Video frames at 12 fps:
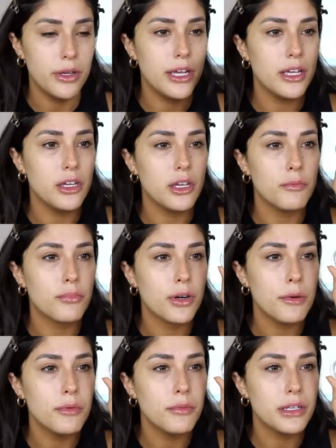bit. You can
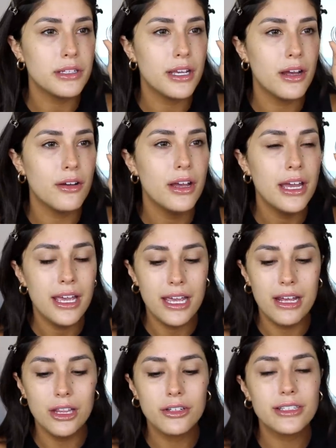probably tell
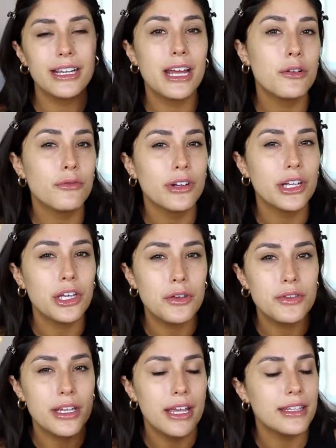it looks like I don't really
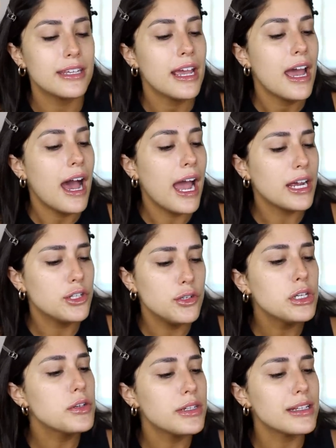use it. I do
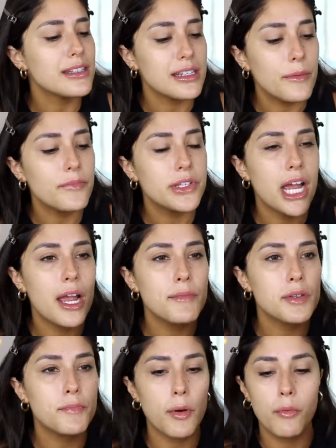use it
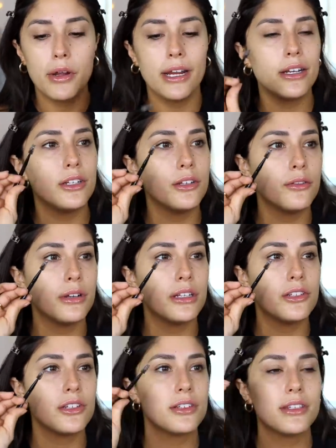sometimes, but when I do,
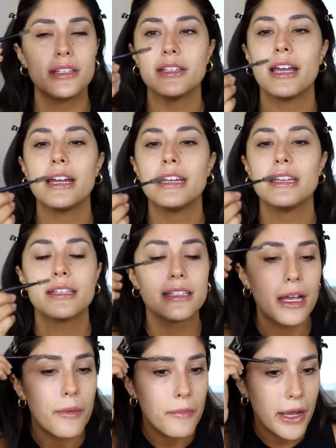it's just the
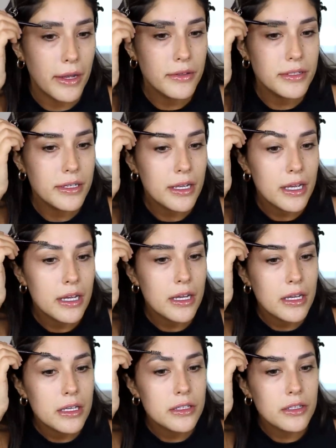tiniest amount.
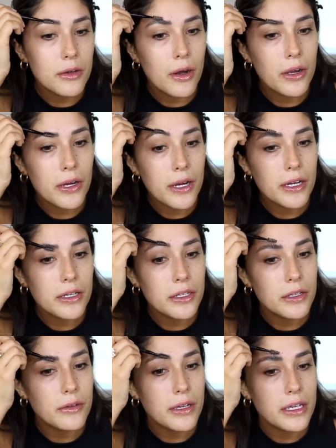So all you're gonna
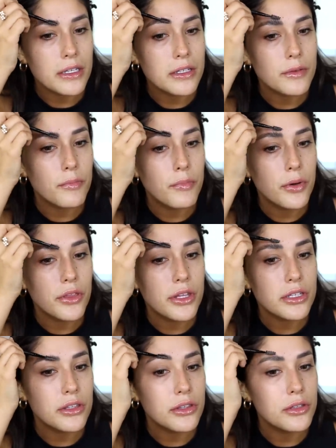do is put
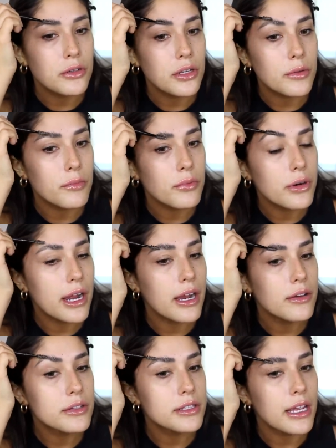this to your
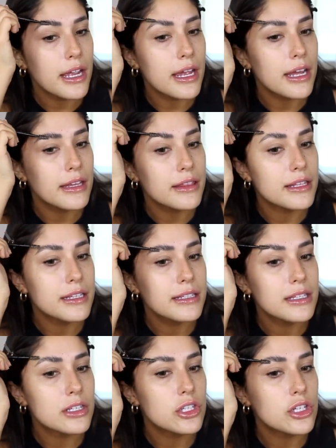brows and
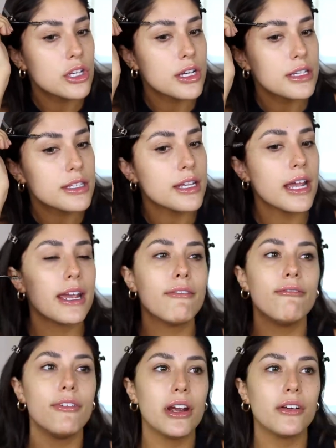this is just a
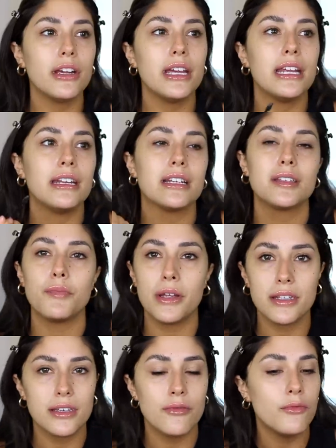very
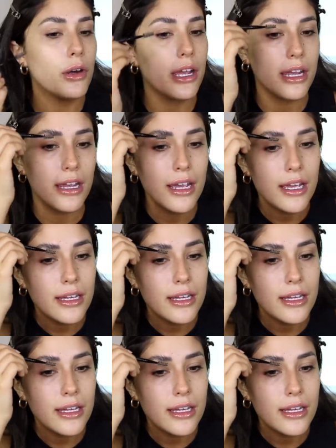inexpensive way